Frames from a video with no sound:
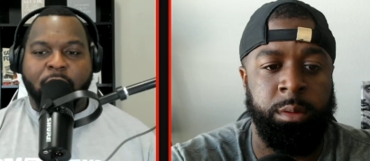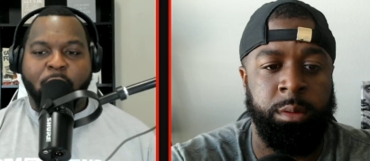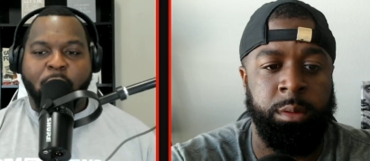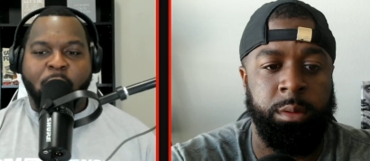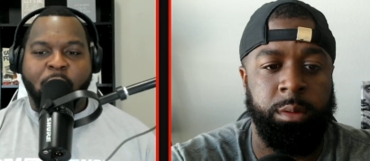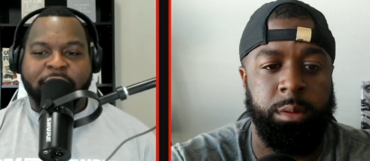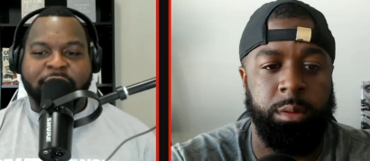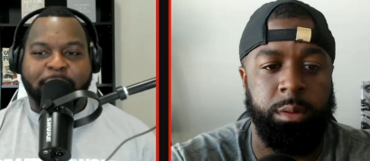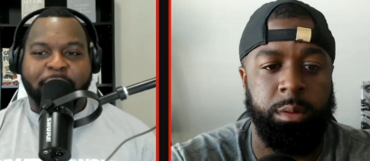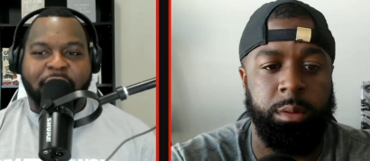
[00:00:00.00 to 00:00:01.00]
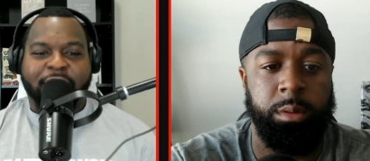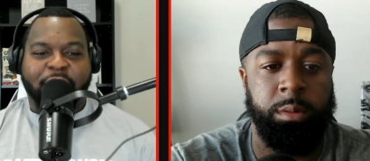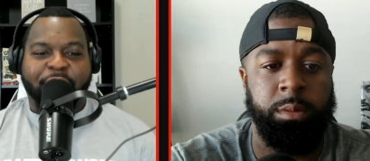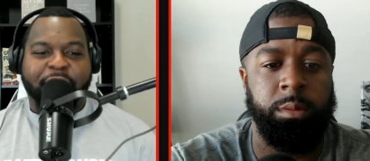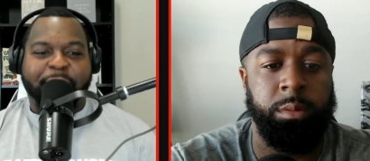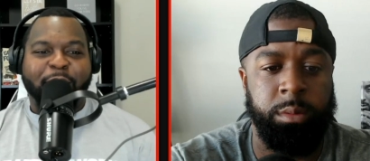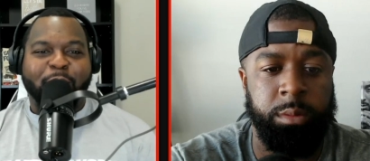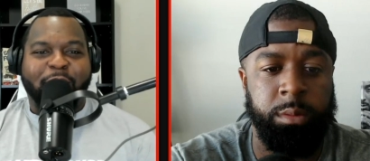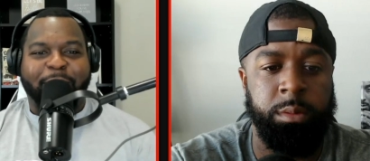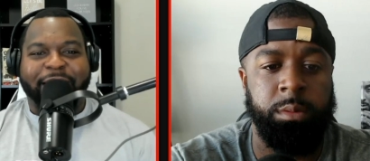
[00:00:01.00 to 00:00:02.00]
Speaker 1: What's up, Locked On family?
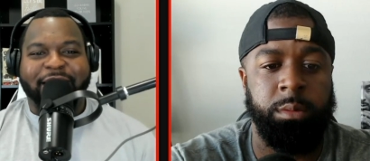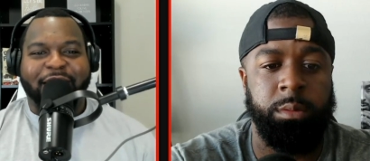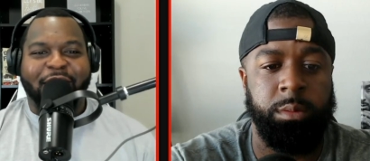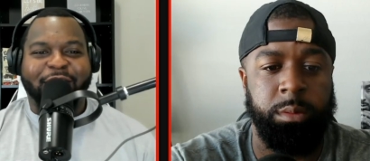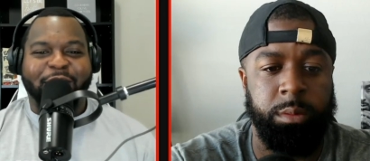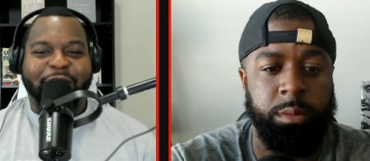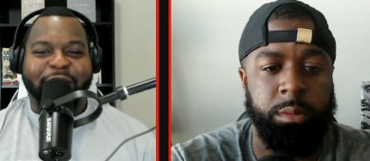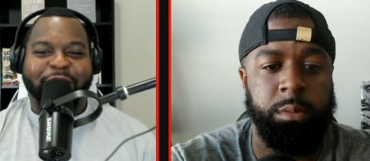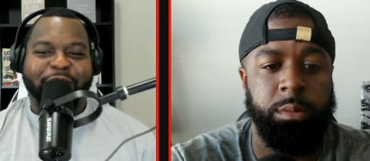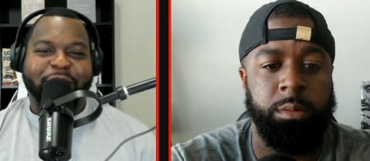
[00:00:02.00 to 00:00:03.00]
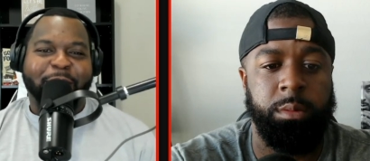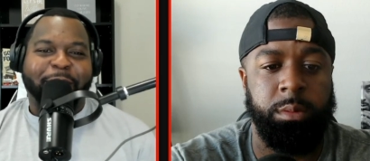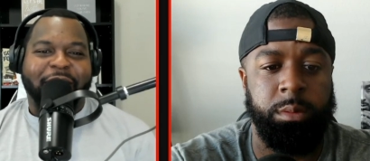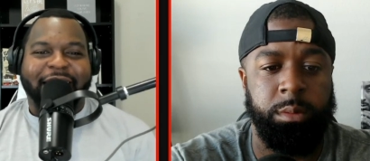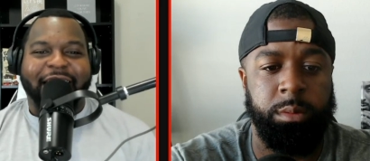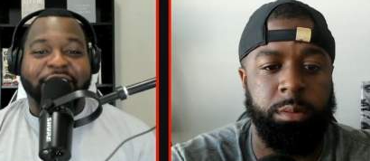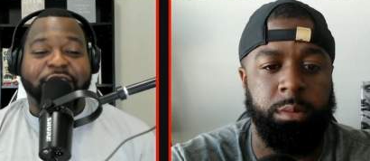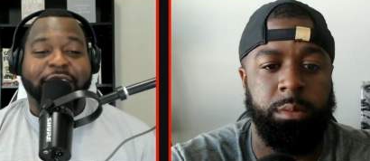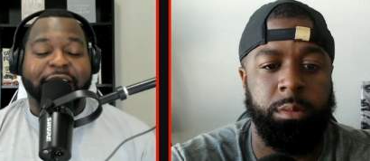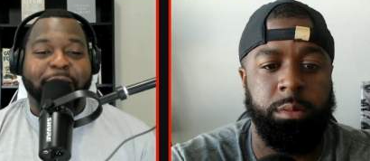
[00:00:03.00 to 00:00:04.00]
Welcome back to the Locked On NFL Draft Podcast,
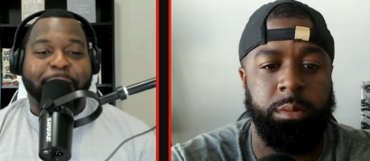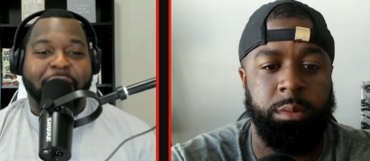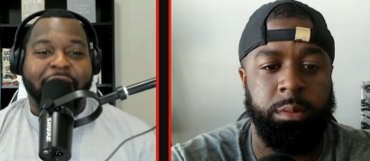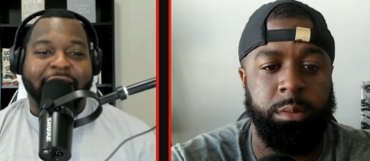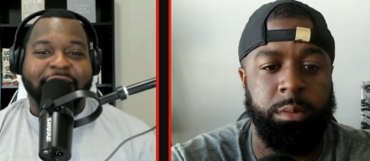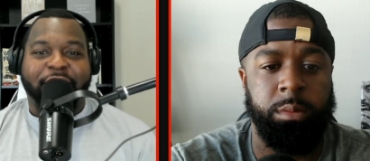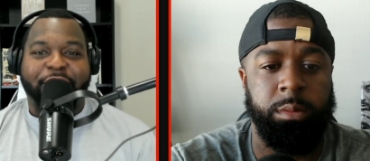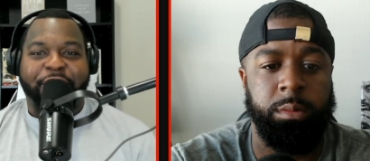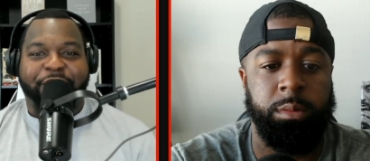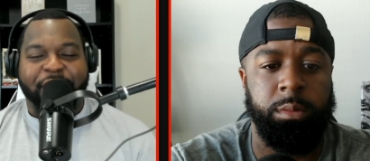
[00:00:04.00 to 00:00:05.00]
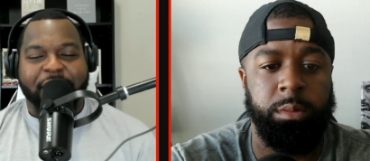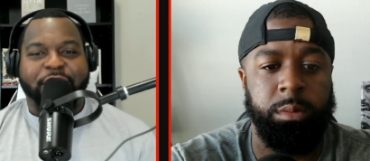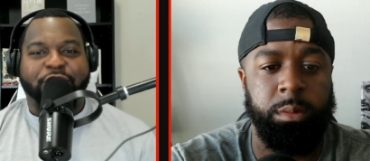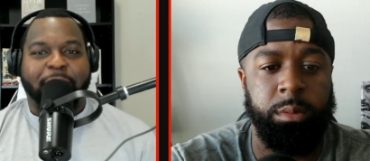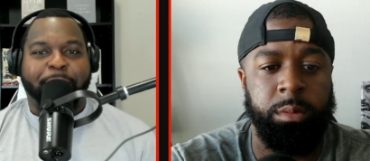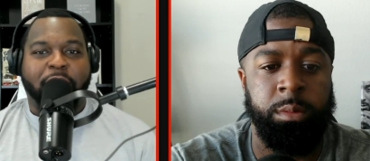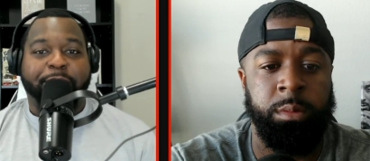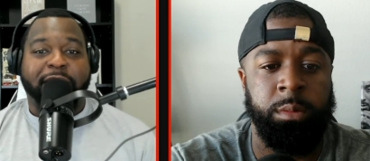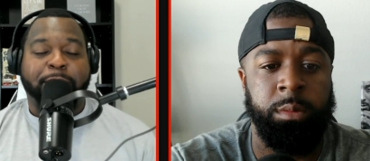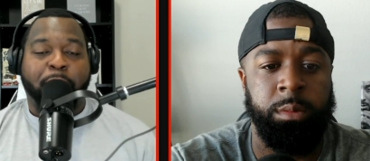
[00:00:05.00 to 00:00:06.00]
your daily podcast covering your favorite draft
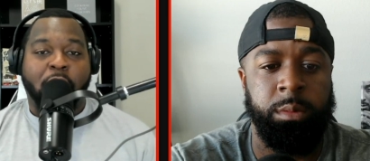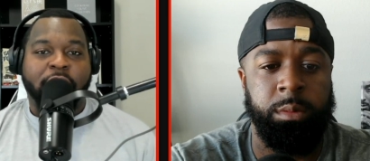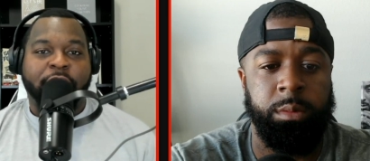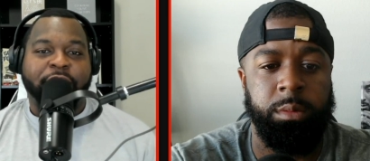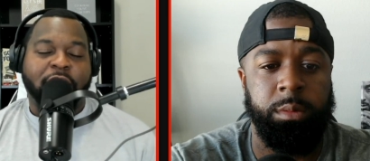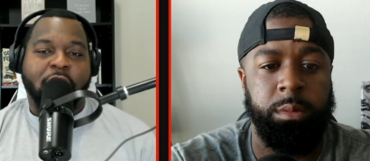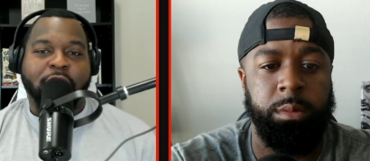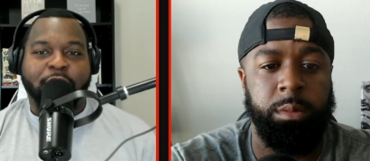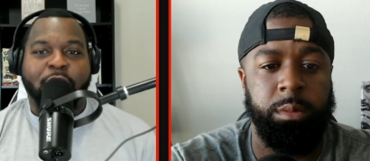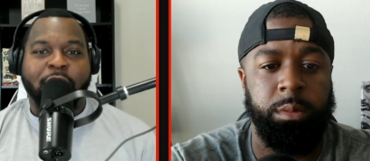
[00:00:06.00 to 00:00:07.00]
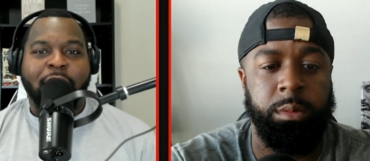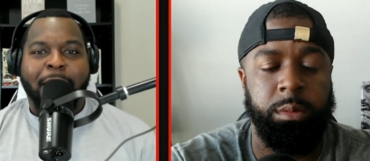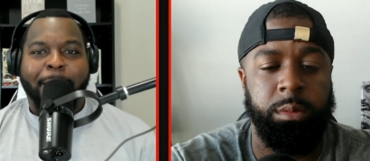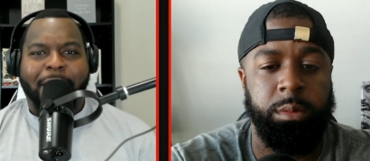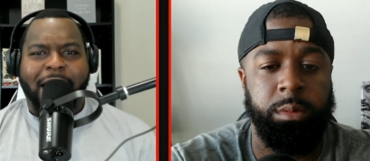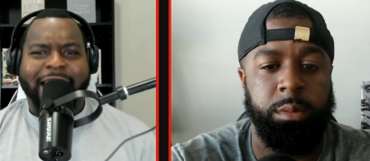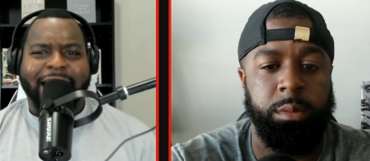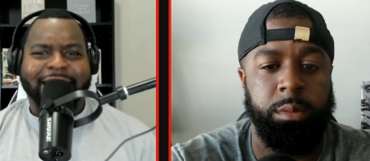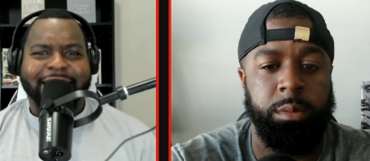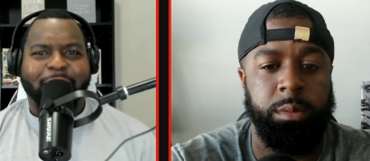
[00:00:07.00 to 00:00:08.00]
prospects, part of the Locked On
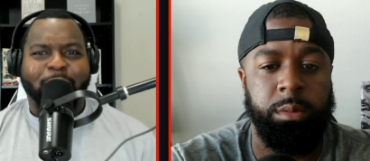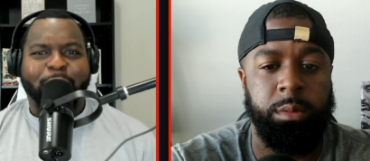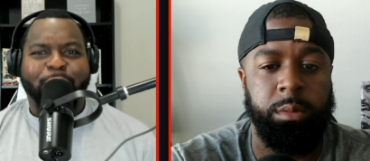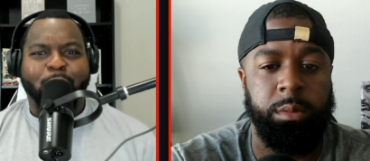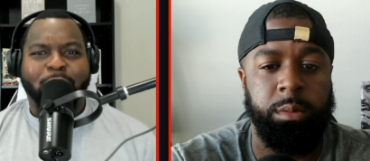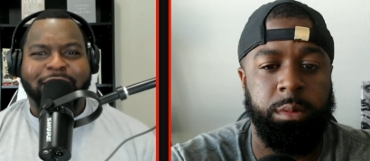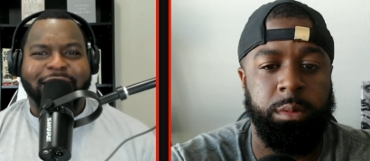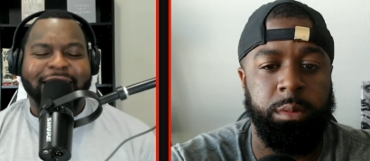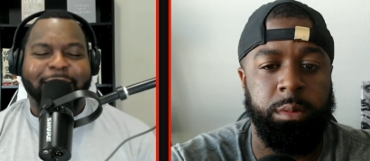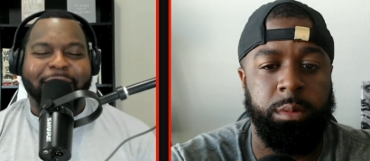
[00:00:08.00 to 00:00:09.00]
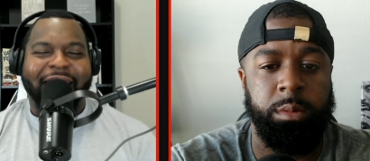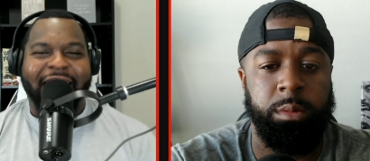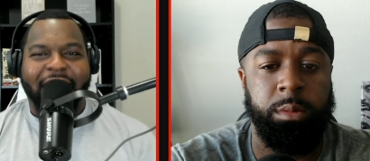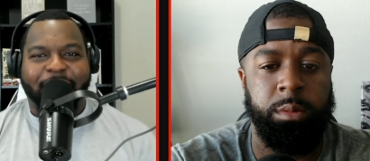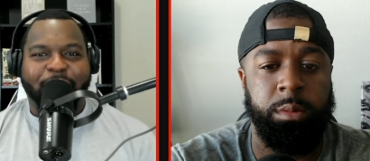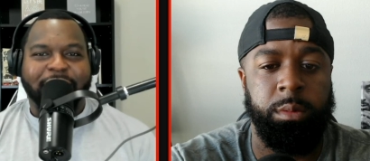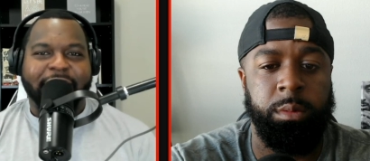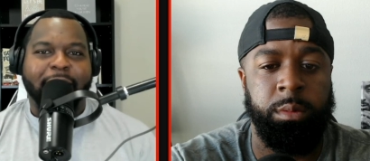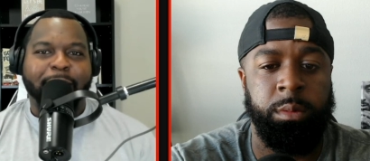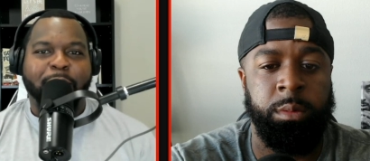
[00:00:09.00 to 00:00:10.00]
Podcast Network, your team every
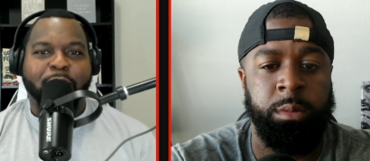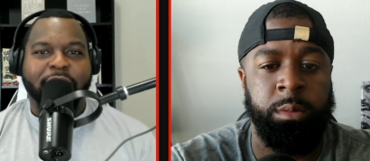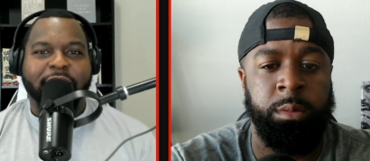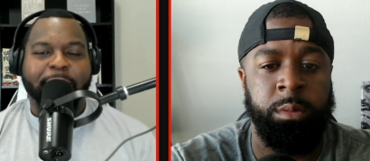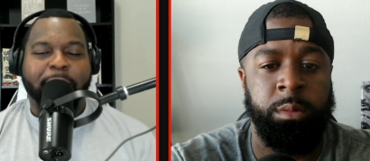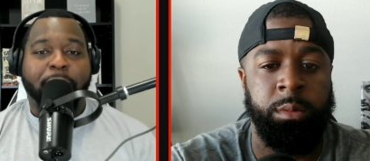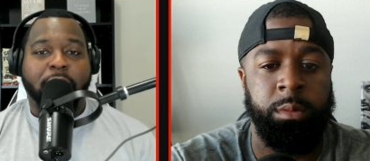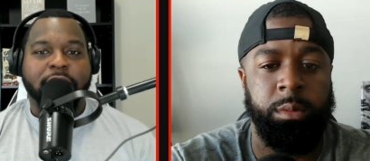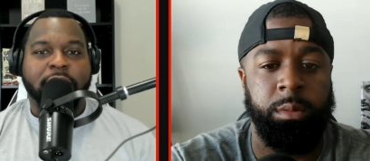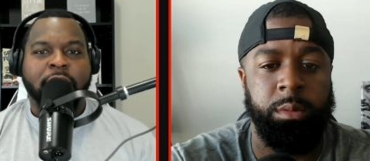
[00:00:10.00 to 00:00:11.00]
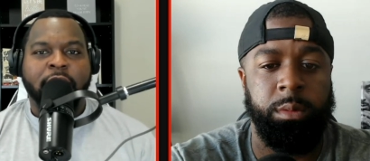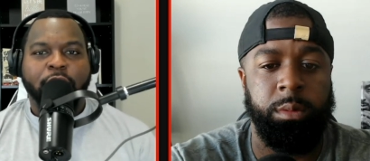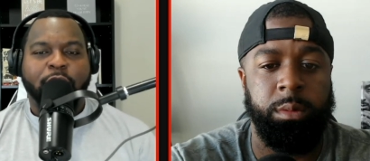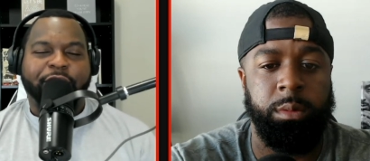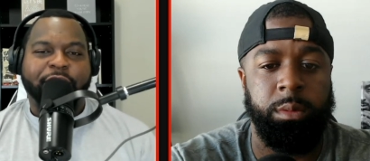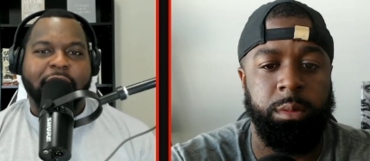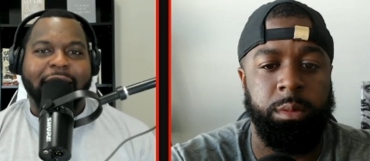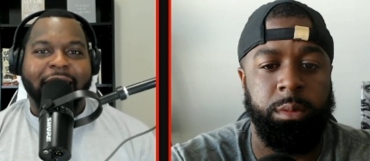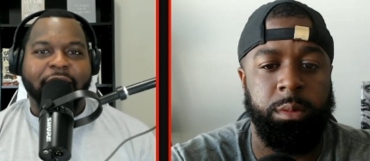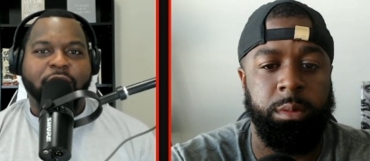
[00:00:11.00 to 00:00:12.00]
day. I'm your boy Damian Parson. You can find
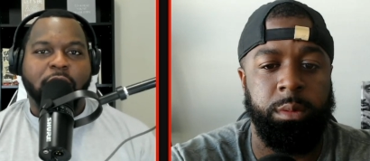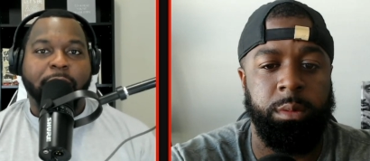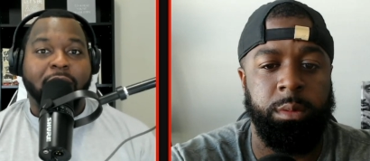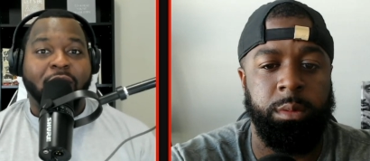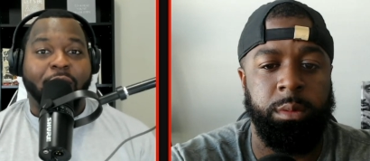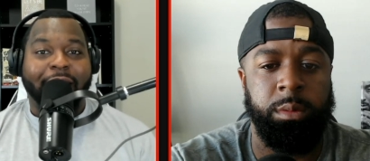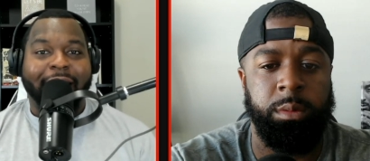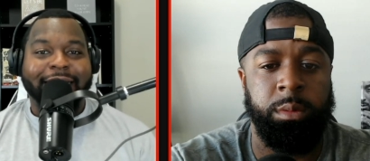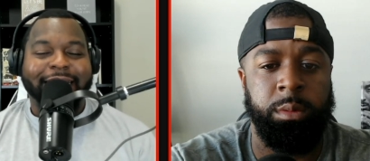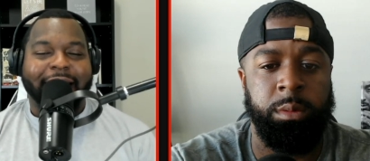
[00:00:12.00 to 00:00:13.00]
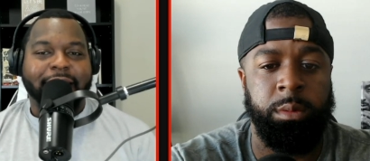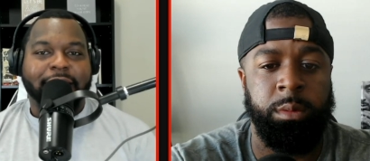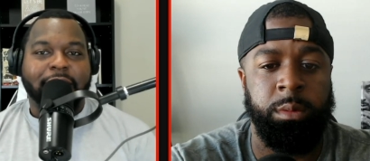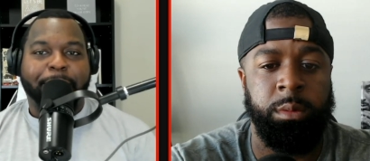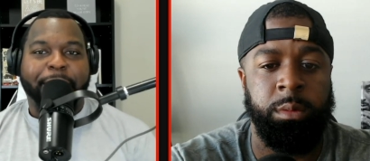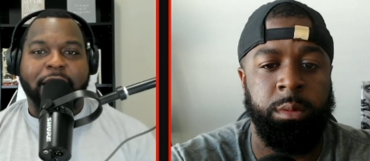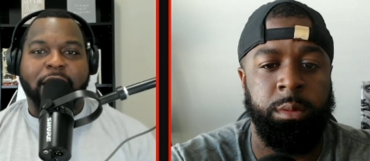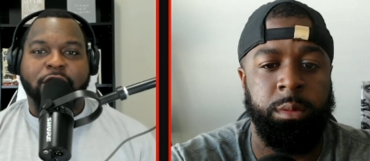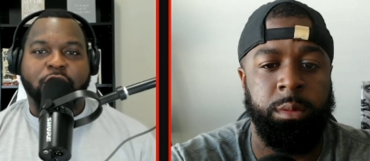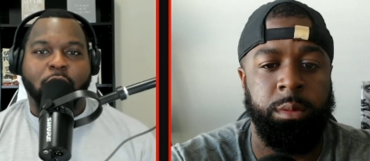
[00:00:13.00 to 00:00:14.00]
and follow me on X at DP
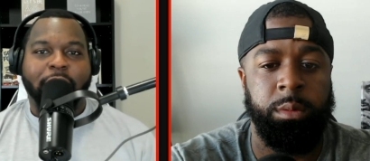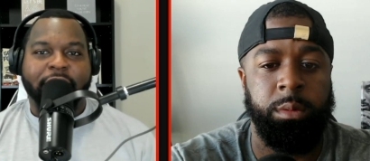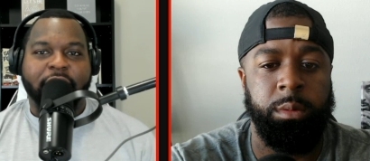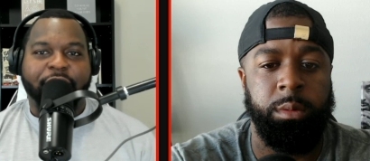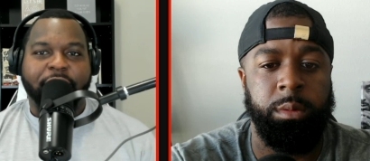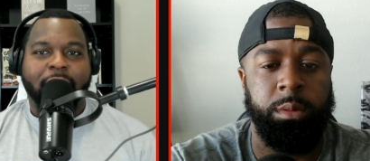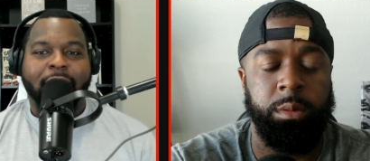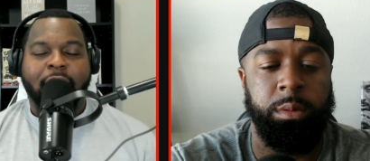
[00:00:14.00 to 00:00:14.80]
underscore NFL.